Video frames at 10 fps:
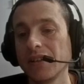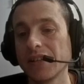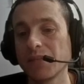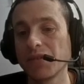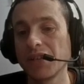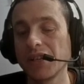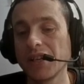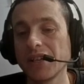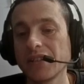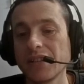That's pretty
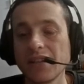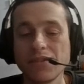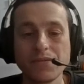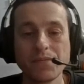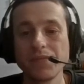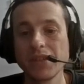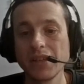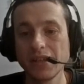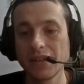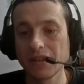nice. Now,
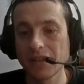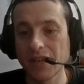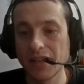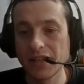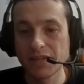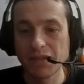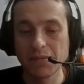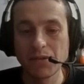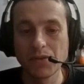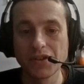kind of does
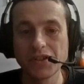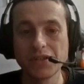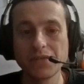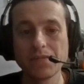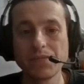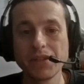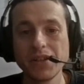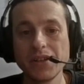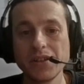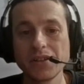make me want to
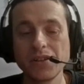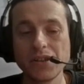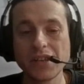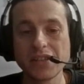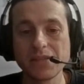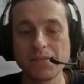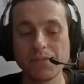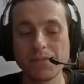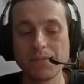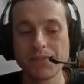go get some
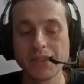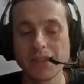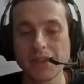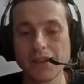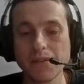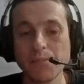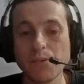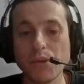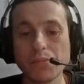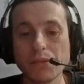
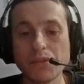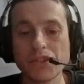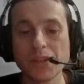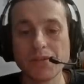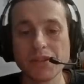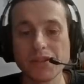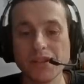more bone chips.